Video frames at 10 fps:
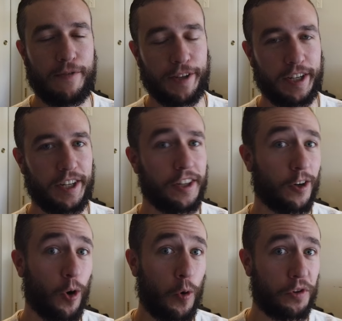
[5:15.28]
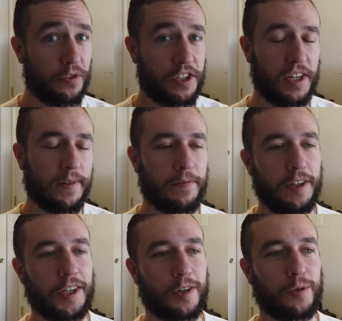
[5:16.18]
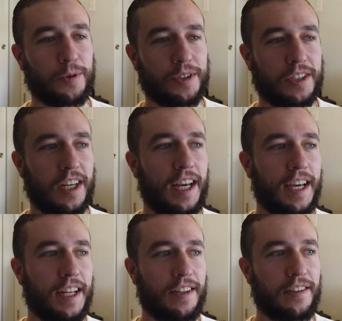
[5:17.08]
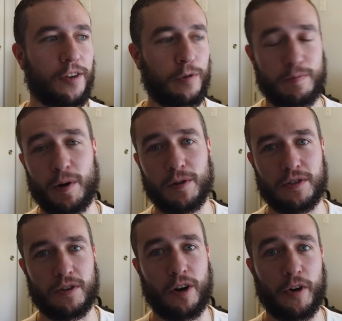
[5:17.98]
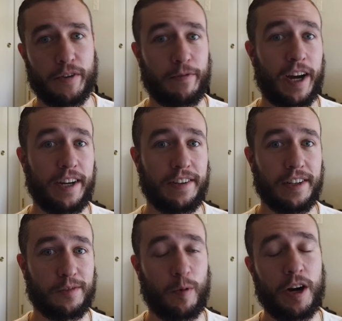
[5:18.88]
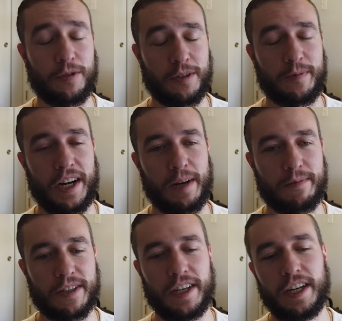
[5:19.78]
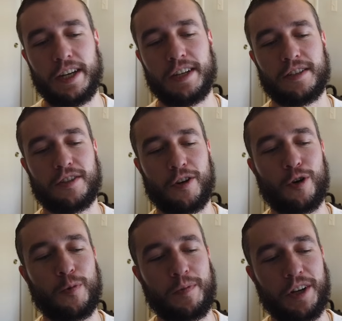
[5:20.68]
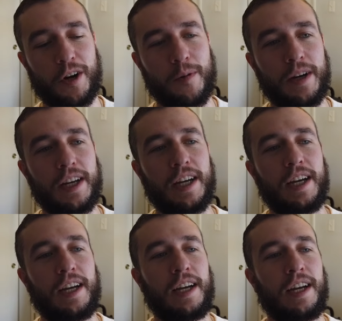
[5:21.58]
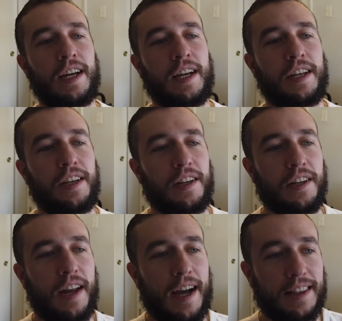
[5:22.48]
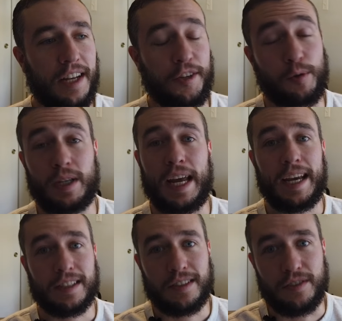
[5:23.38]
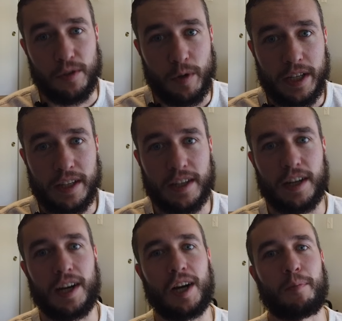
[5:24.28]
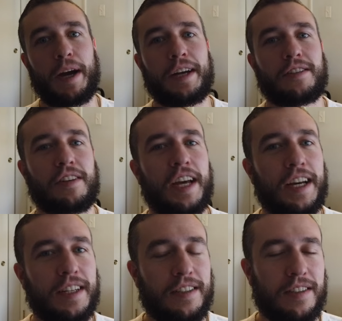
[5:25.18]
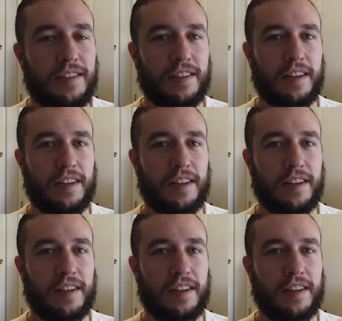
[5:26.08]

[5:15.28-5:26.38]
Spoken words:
even then, they're older GM vehicles, and those parts are hard to find as well sometimes. So, you know, not that you can't do it. I actually had